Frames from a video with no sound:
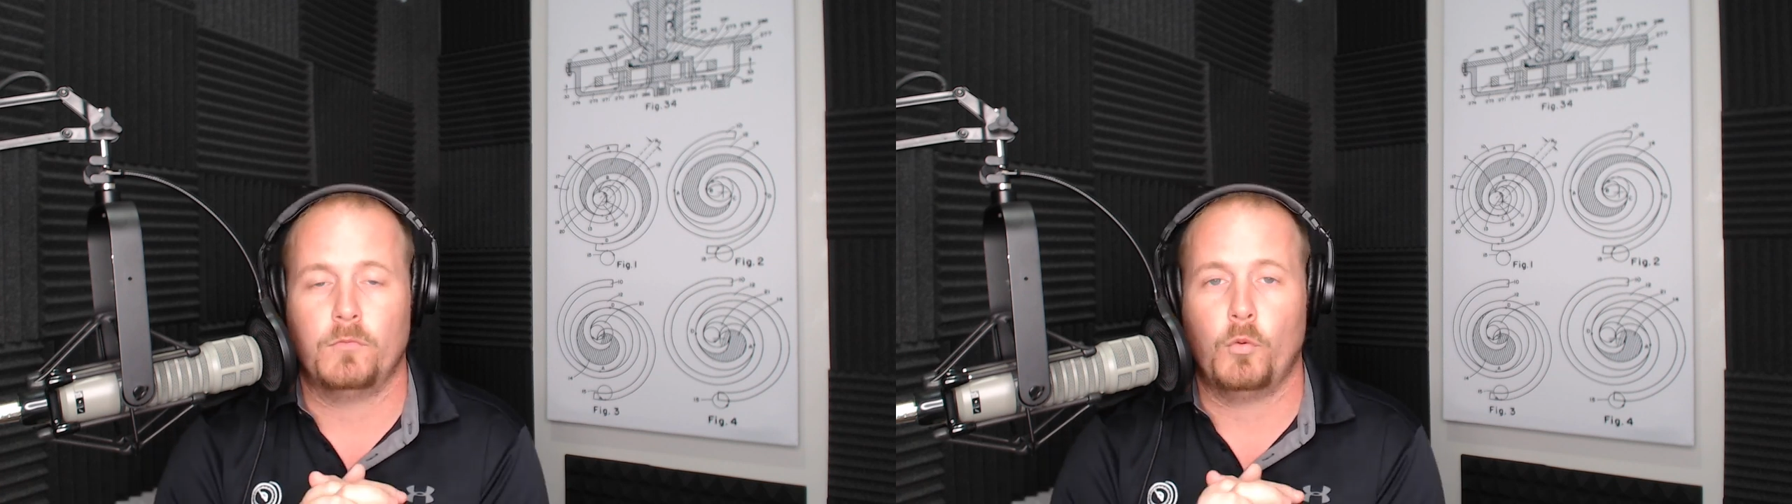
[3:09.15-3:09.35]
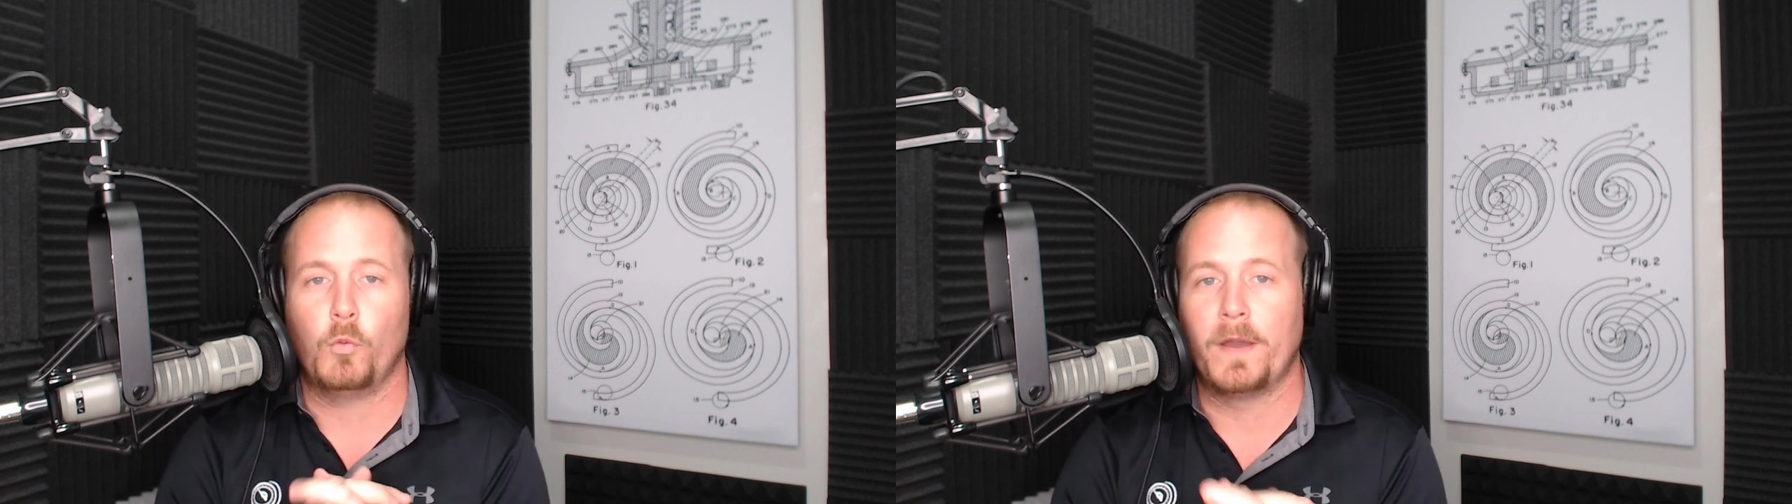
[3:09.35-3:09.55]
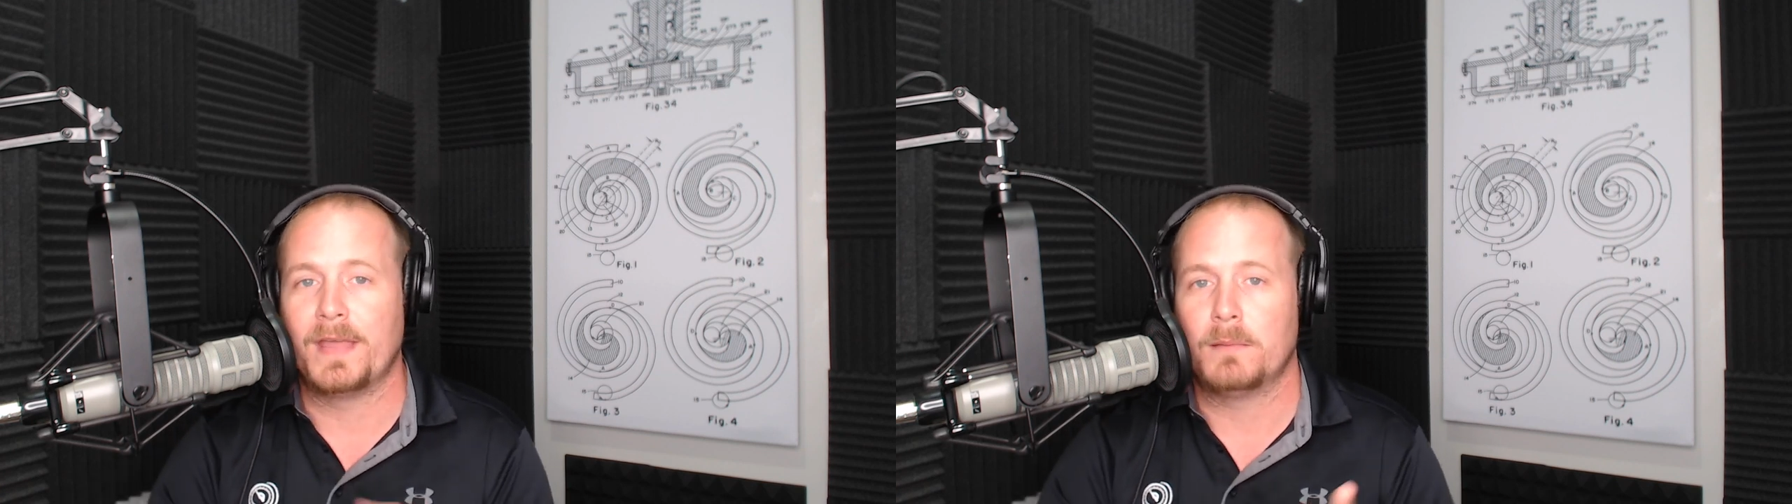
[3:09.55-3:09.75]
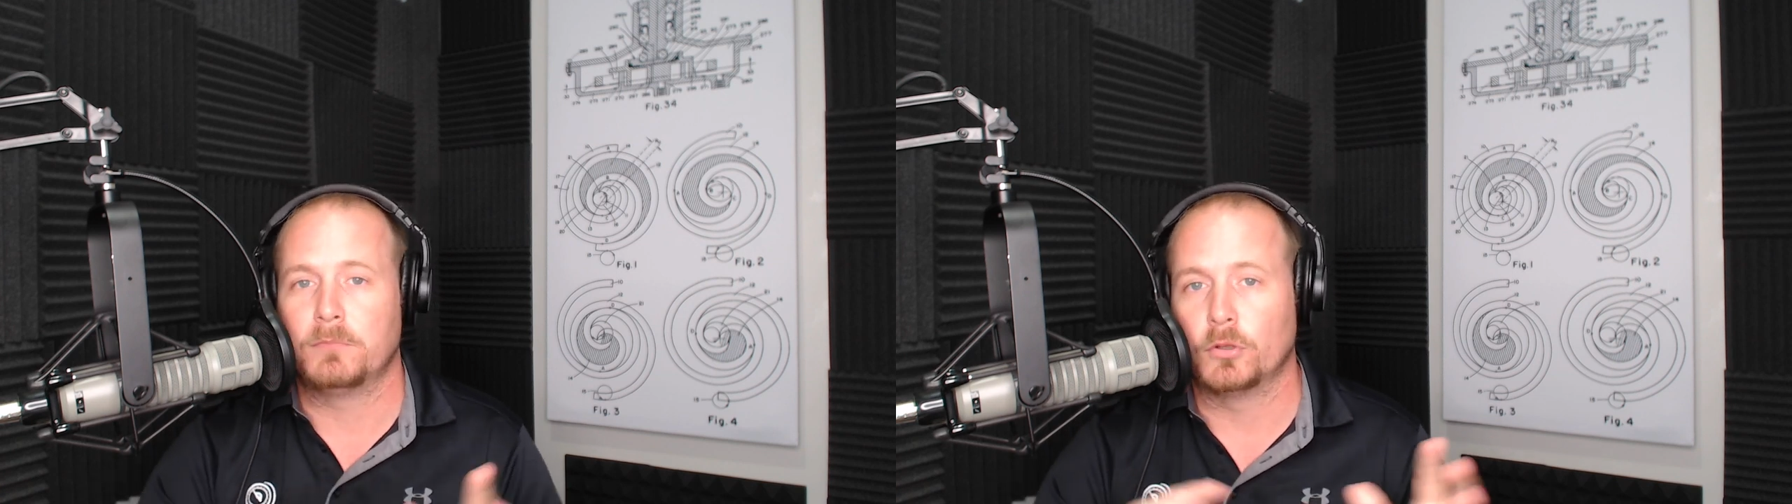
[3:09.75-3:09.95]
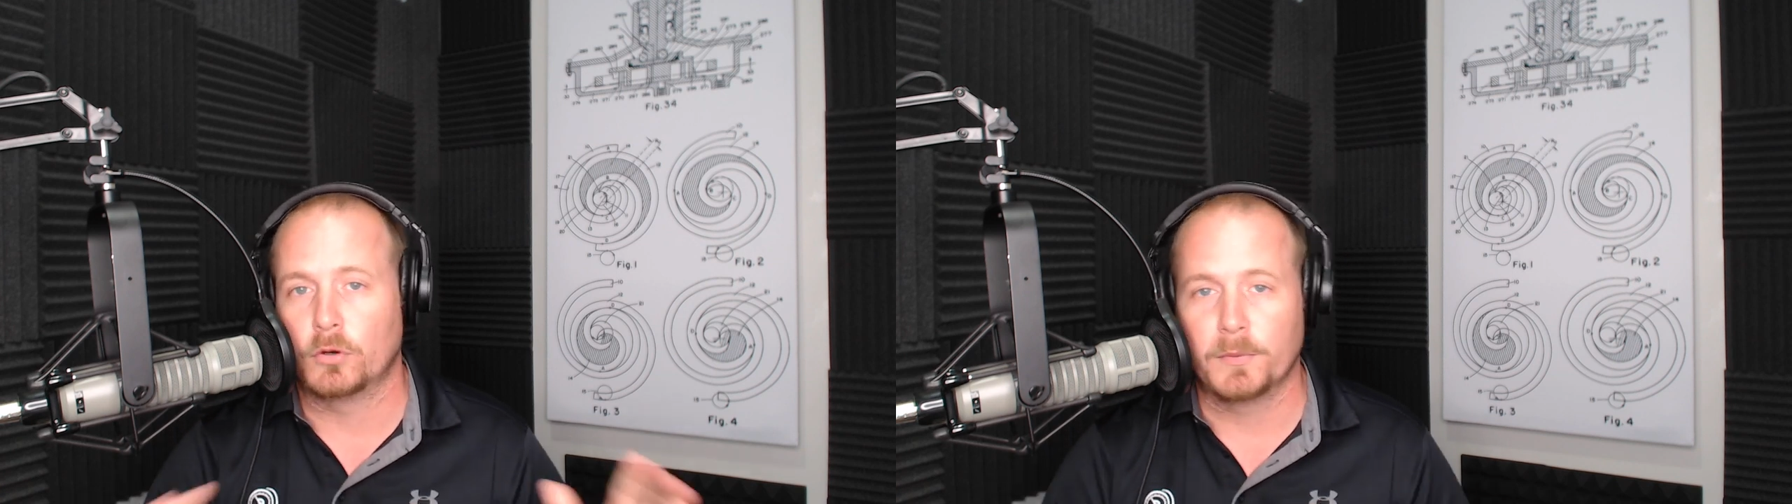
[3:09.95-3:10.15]
when that
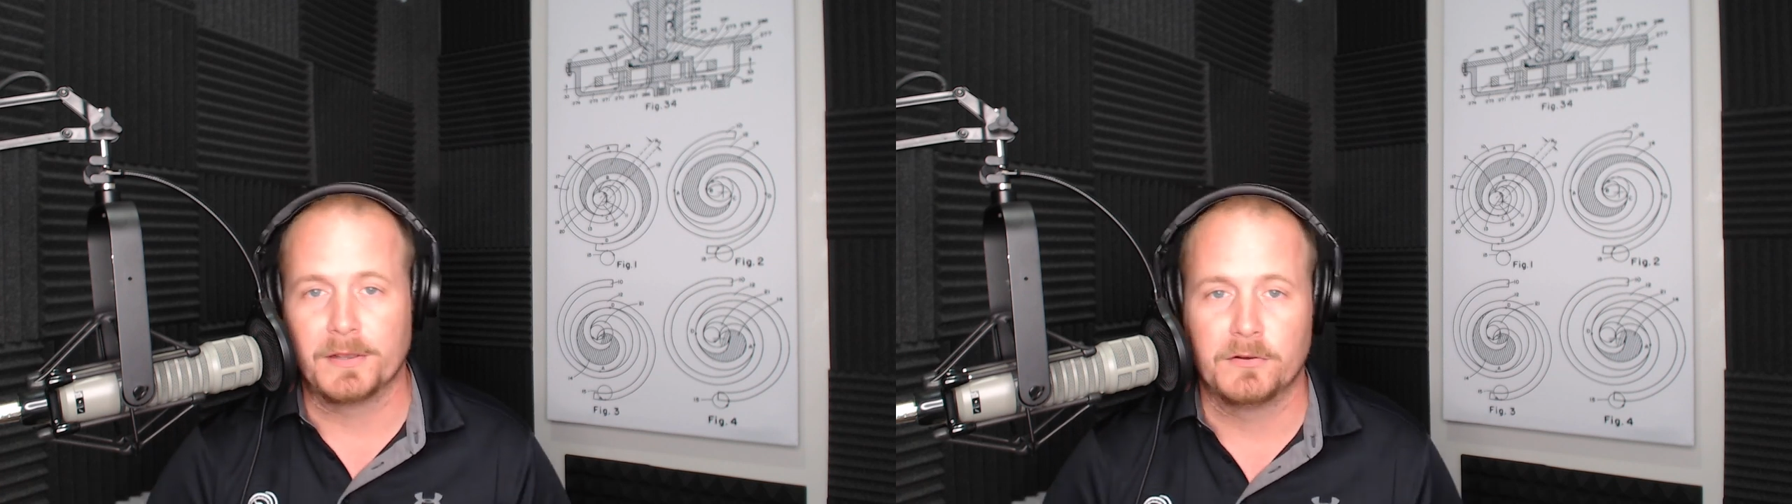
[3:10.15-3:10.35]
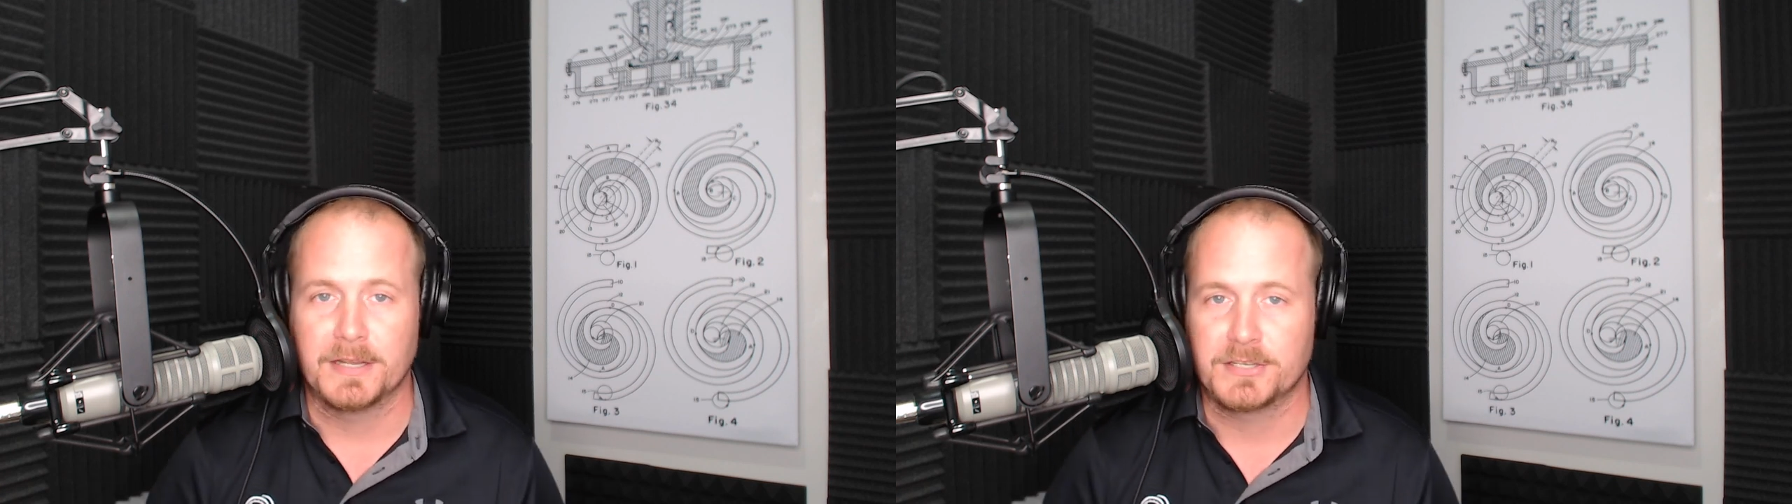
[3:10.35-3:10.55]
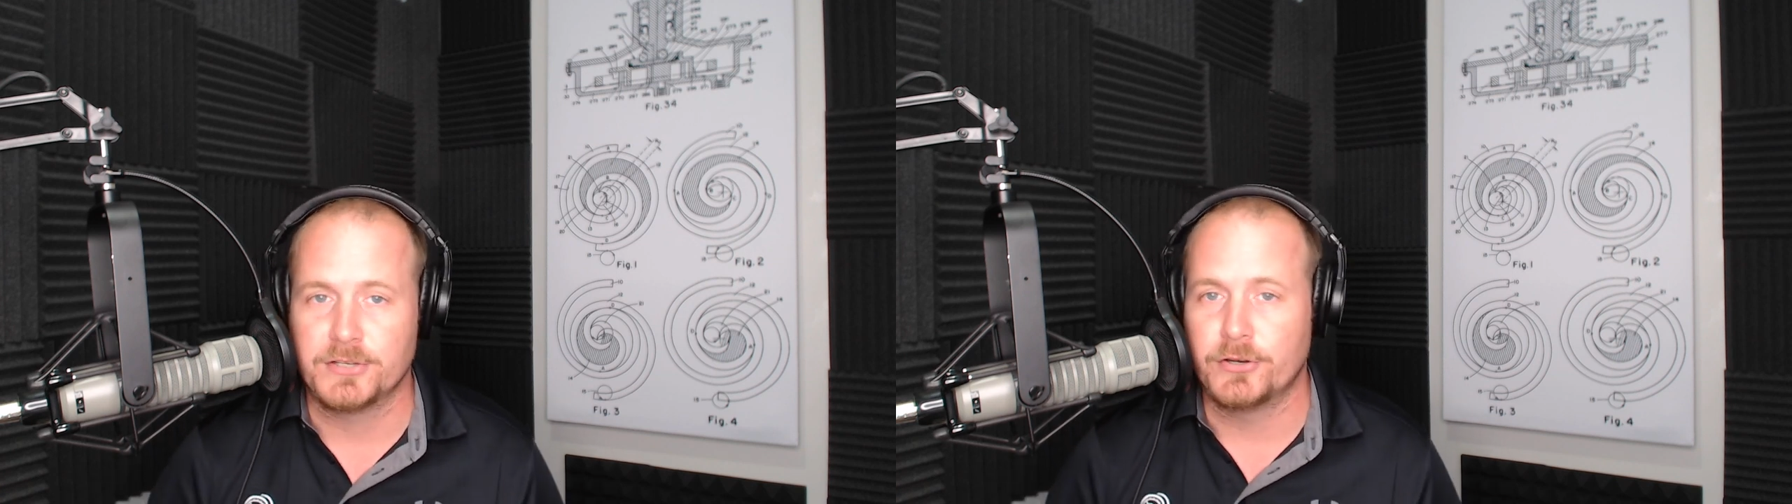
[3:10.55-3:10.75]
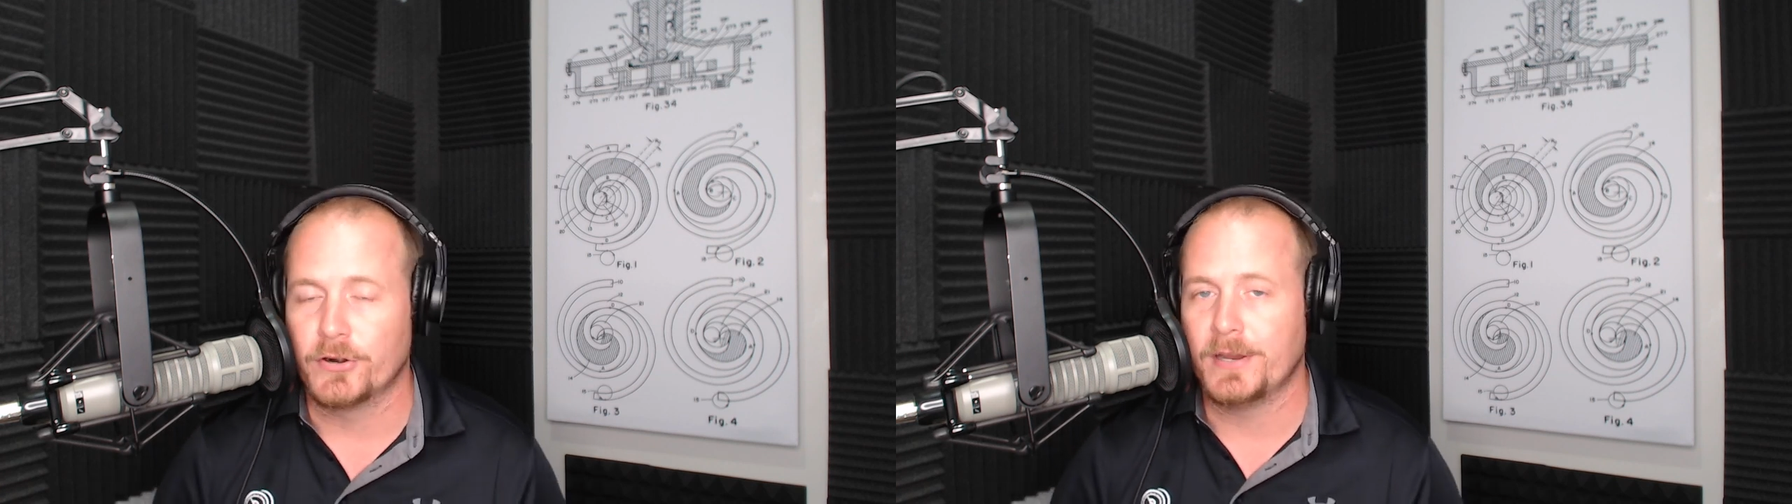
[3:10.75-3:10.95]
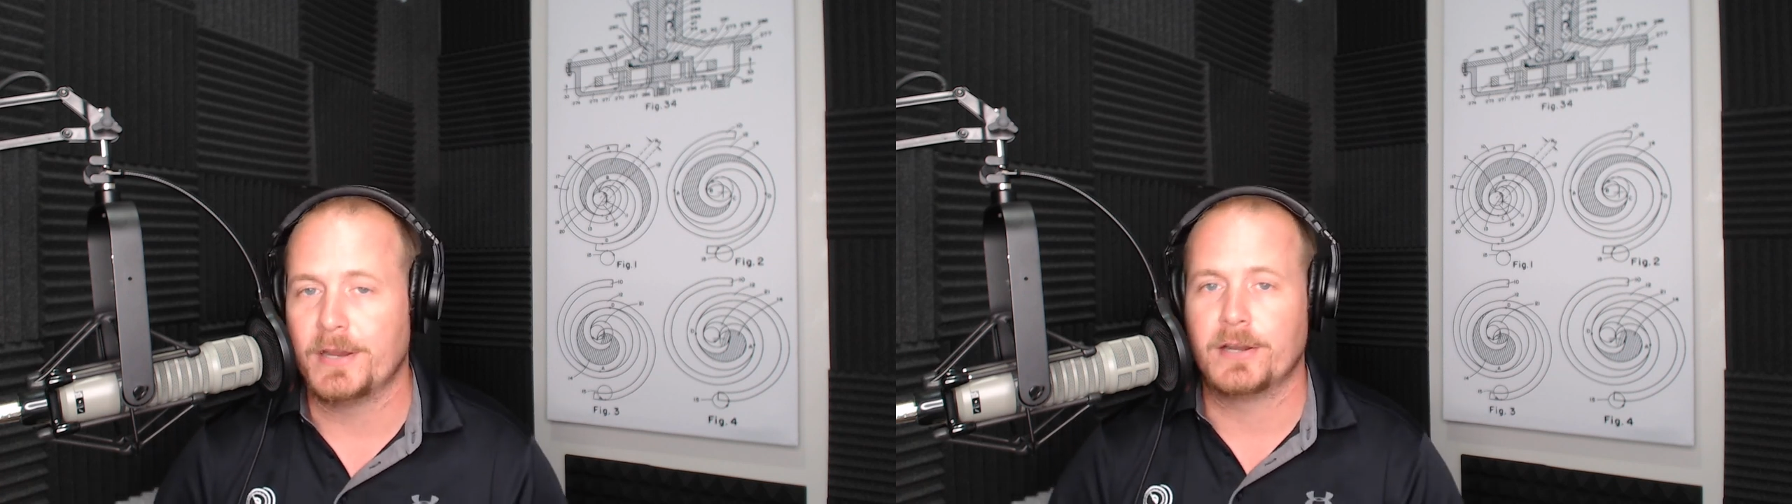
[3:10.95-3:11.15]
blower wheel gets
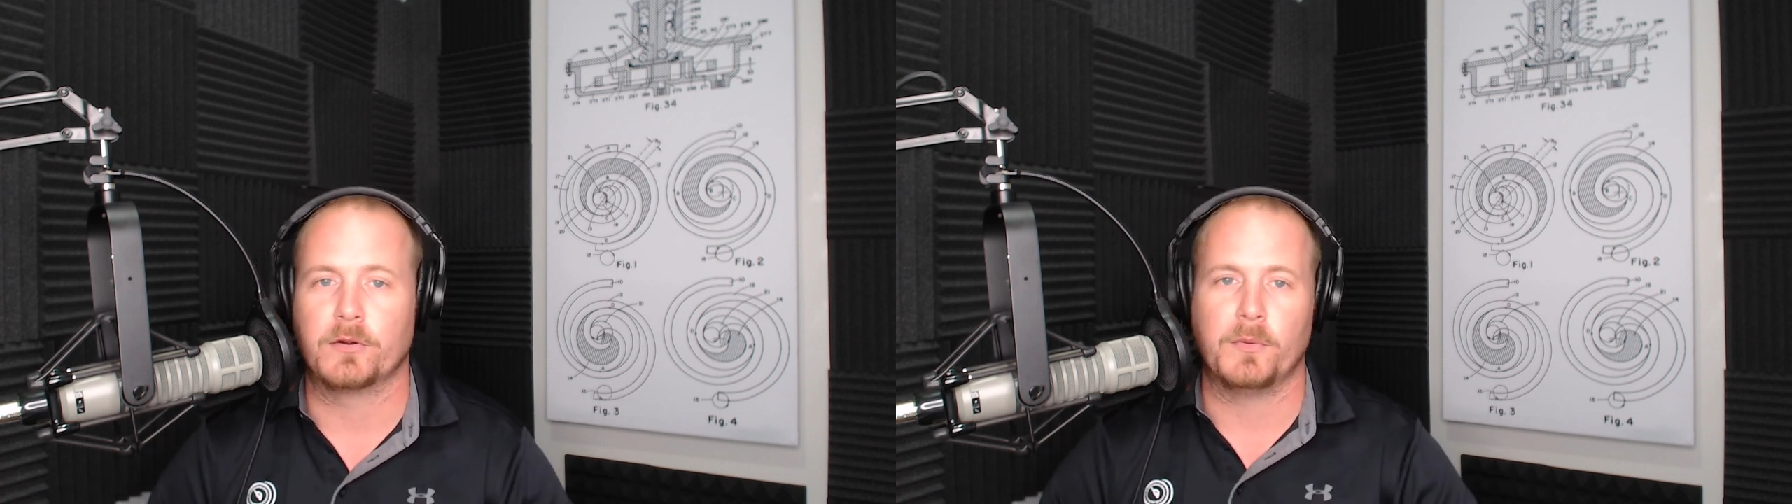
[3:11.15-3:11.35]
dirtier,